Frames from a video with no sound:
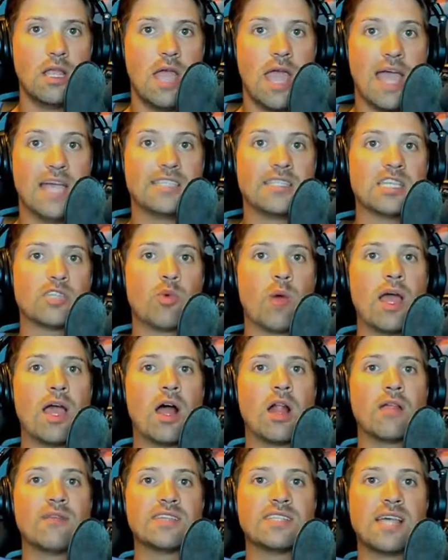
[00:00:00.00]
Is this why
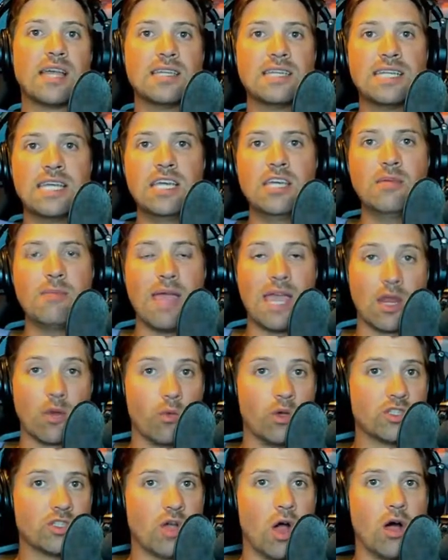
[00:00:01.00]
all of a sudden He-Man
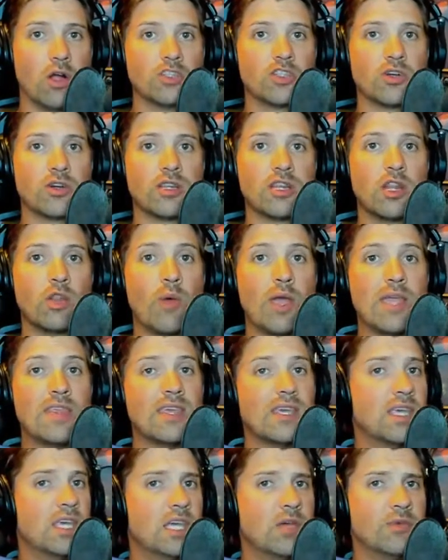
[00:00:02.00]
was altered in the way
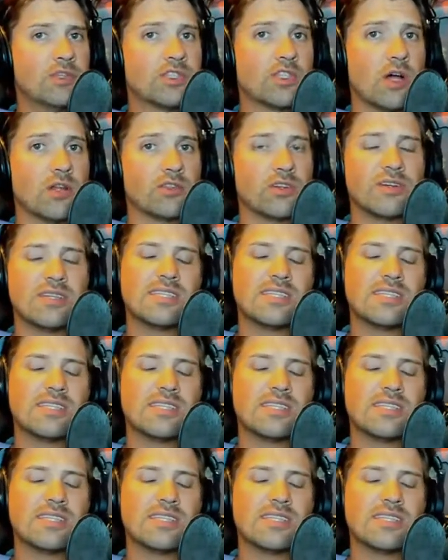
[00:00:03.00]
that he was altered?